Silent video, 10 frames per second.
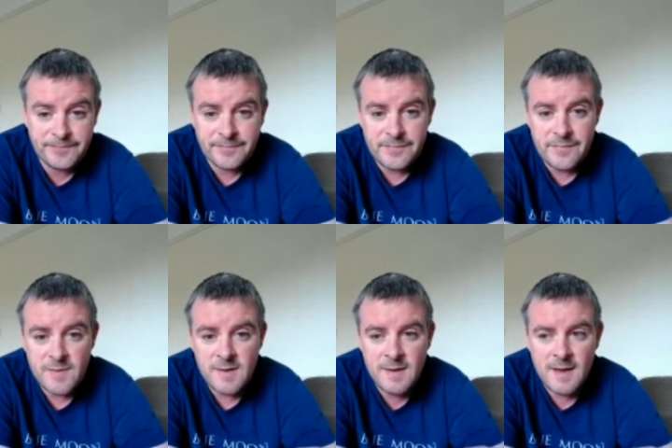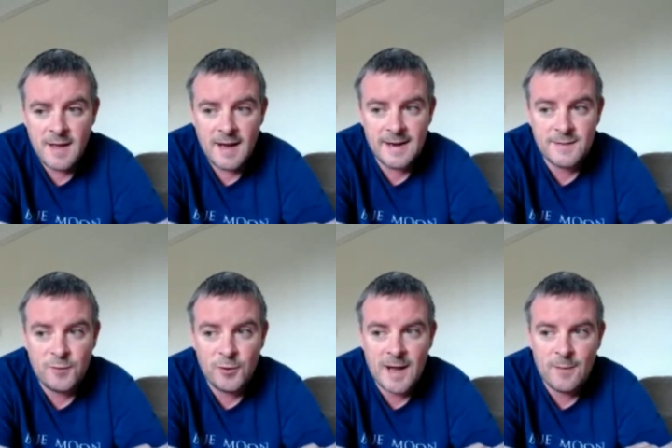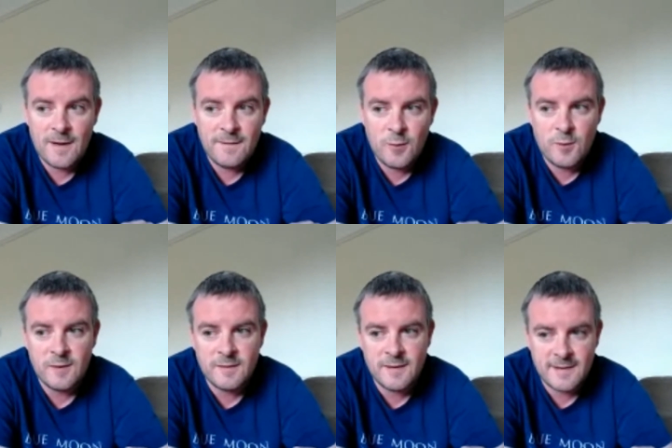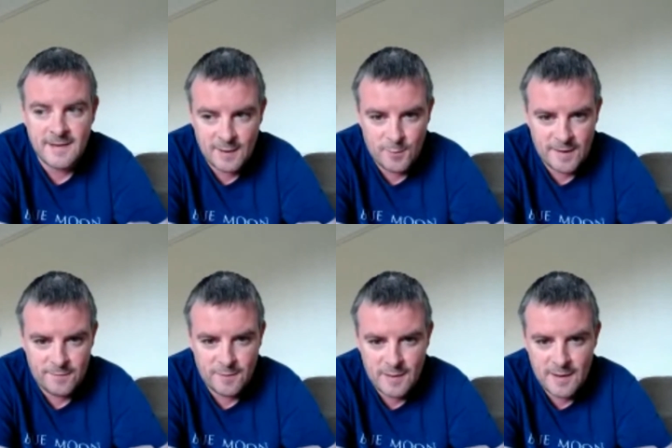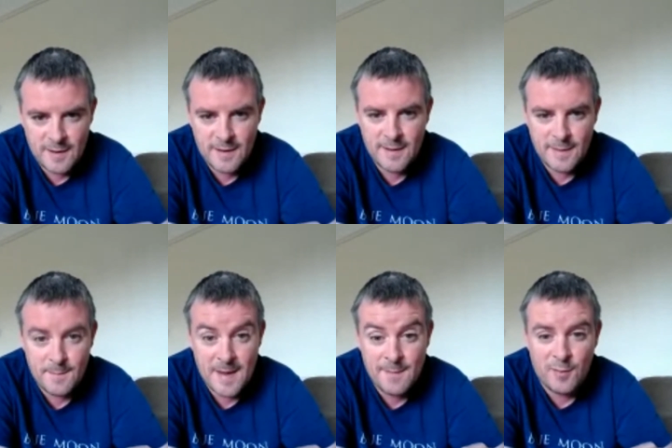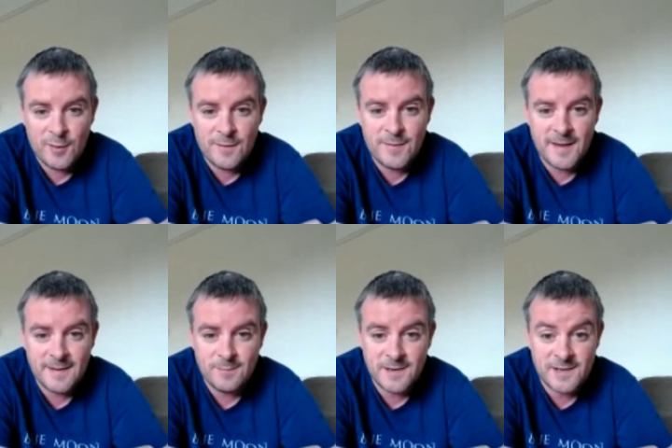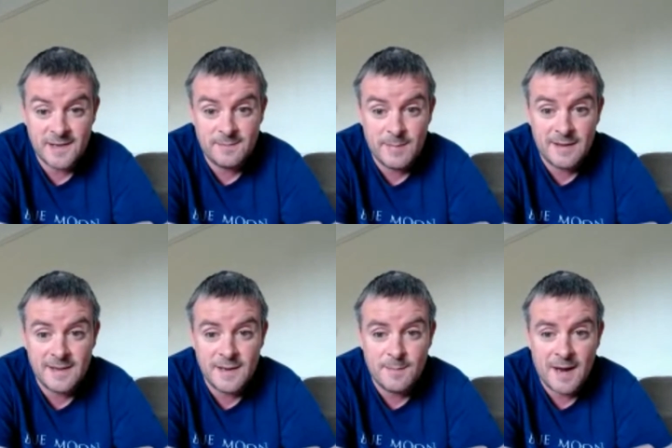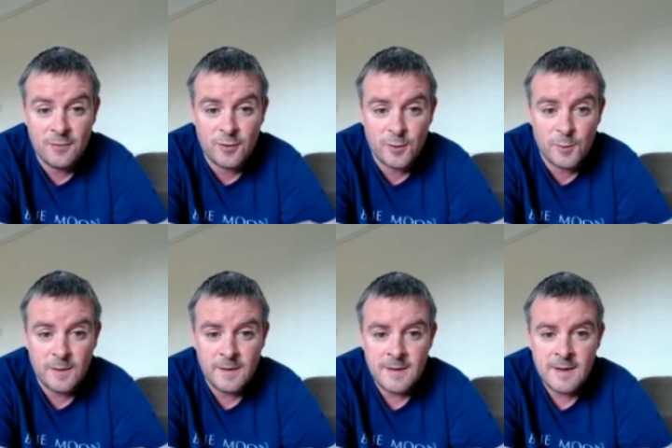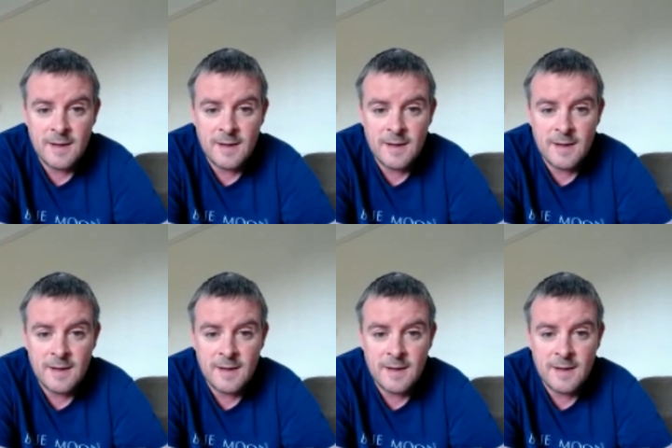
one, and it's funny how that focus can take away from the main point of this, which is building your bankroll.